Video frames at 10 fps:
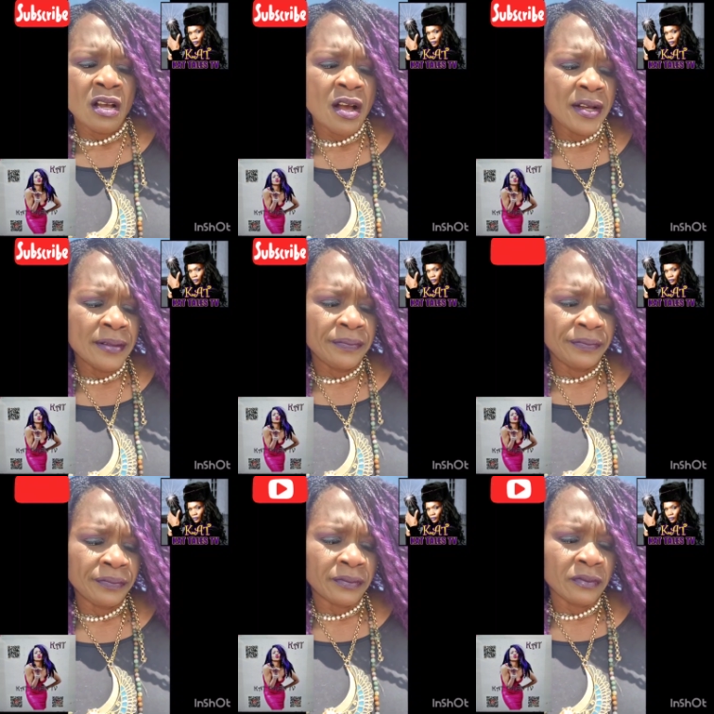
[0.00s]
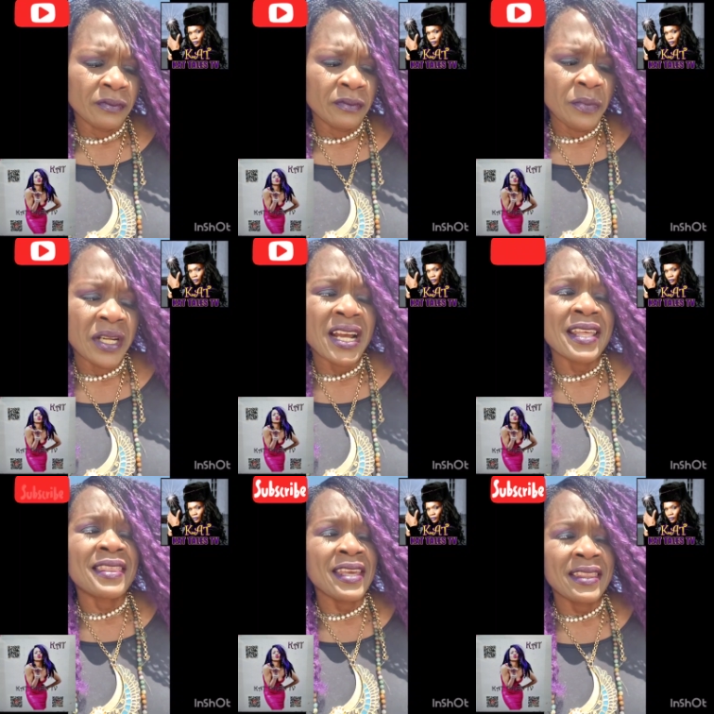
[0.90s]
But
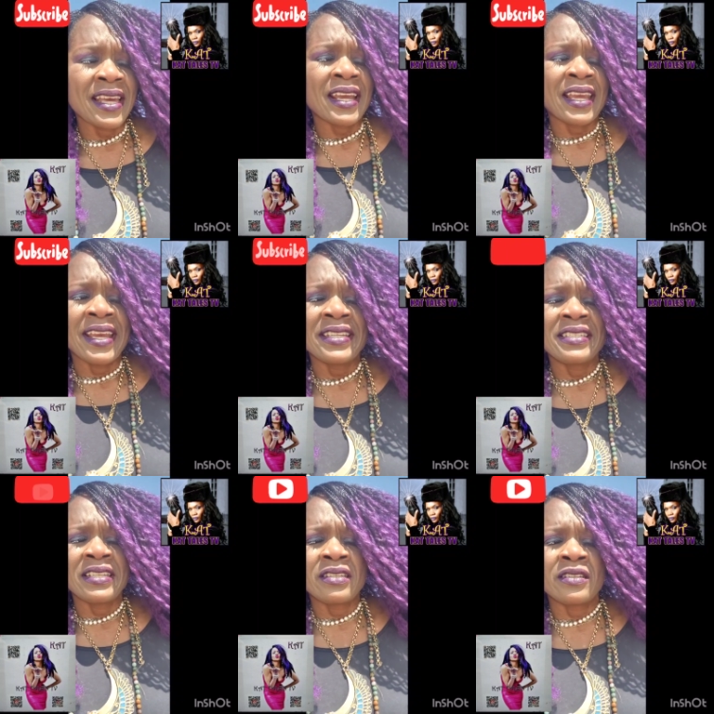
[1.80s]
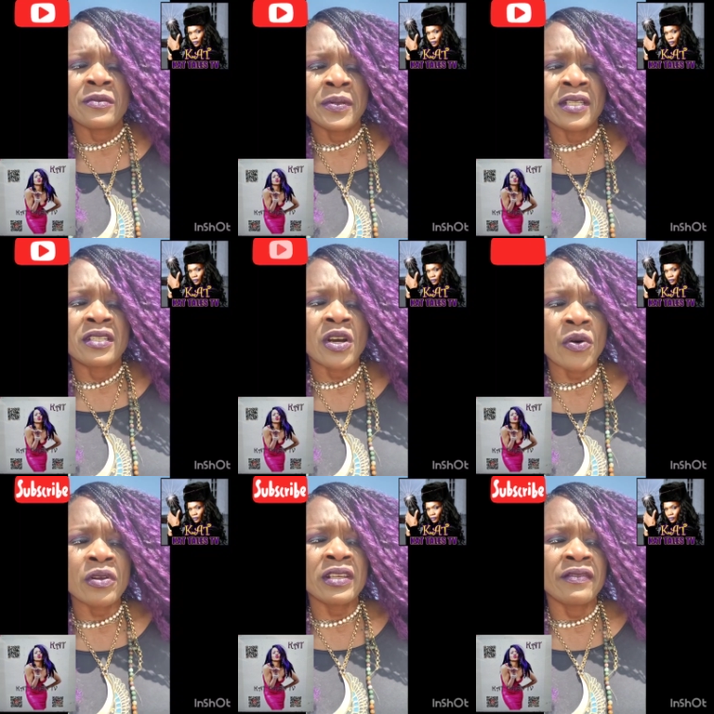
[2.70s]
I think that case needs to be
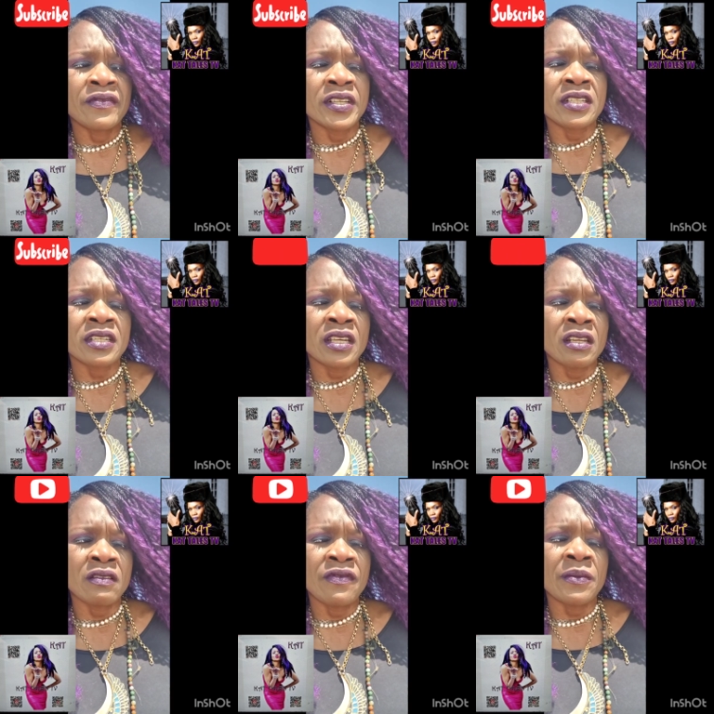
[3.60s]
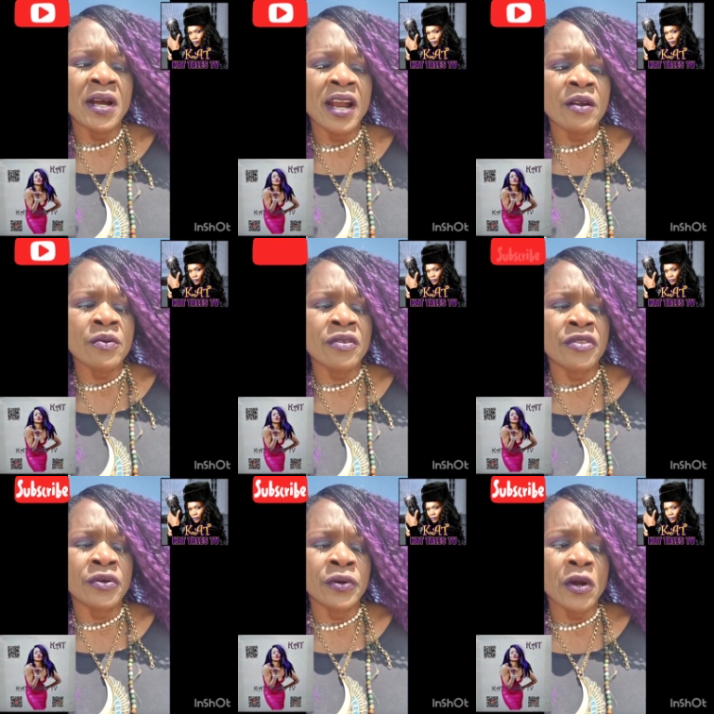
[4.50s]
totally investigated from a higher
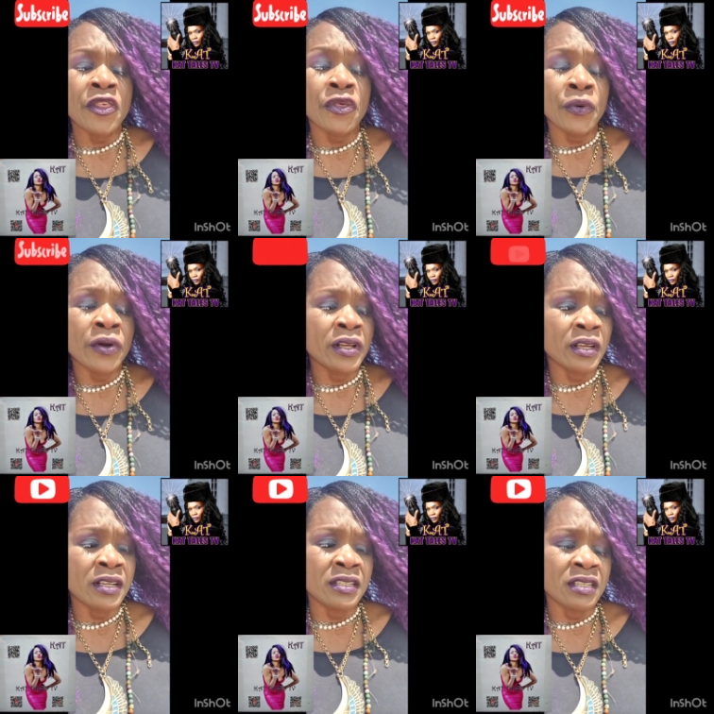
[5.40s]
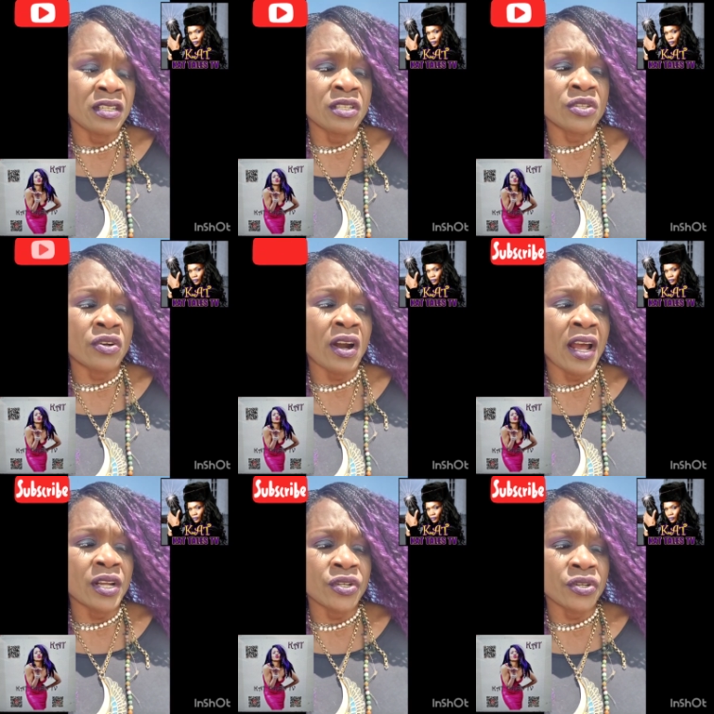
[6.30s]
authority, because it's just
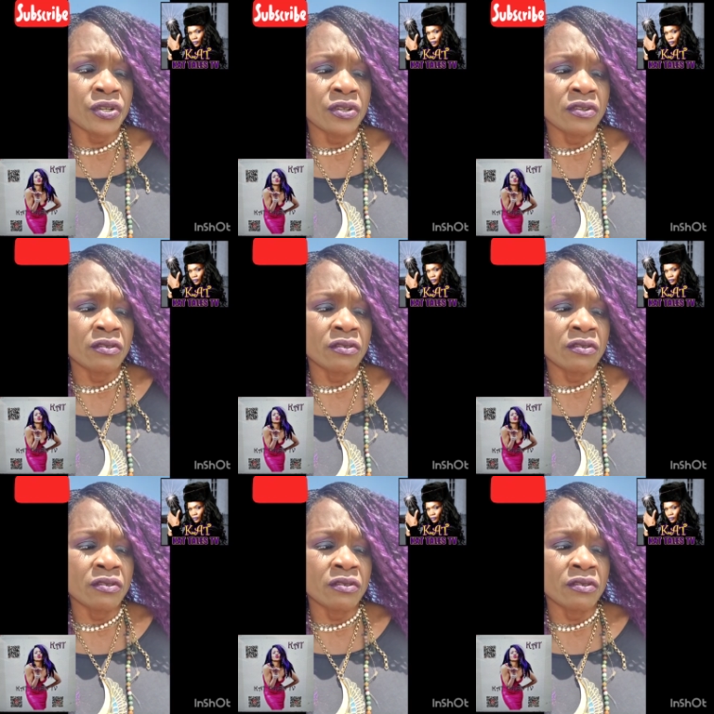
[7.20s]
trash.